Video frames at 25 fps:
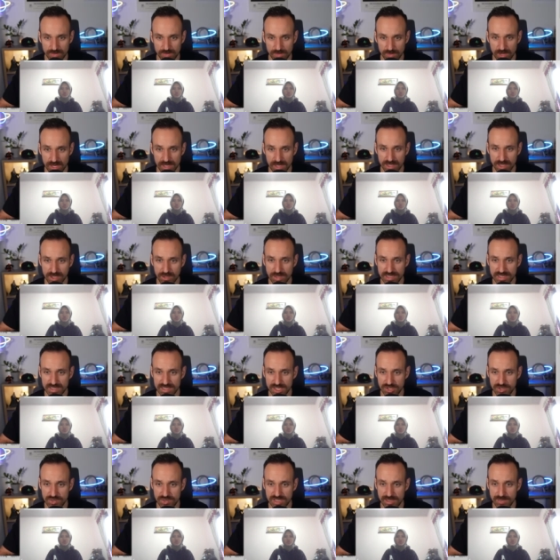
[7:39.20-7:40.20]
Right now it's
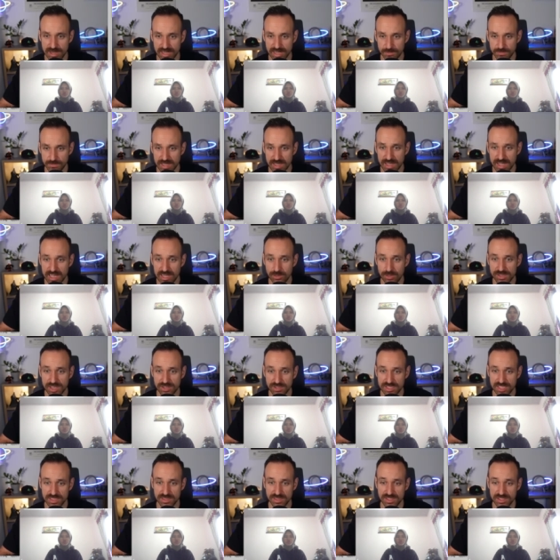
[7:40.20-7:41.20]
set to debug. I will now
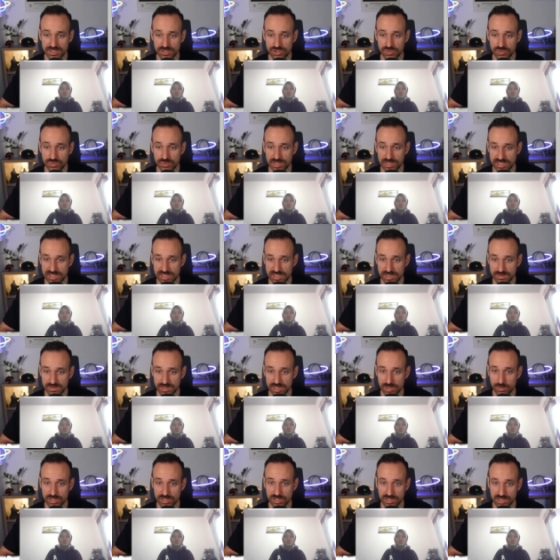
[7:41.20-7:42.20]
set this to release, and
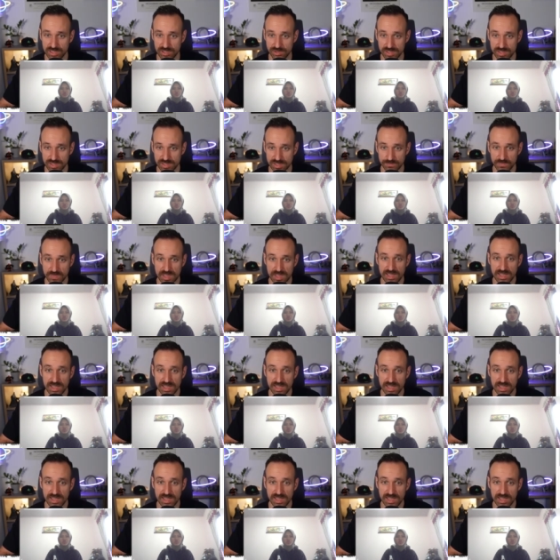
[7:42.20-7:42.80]
I will close this.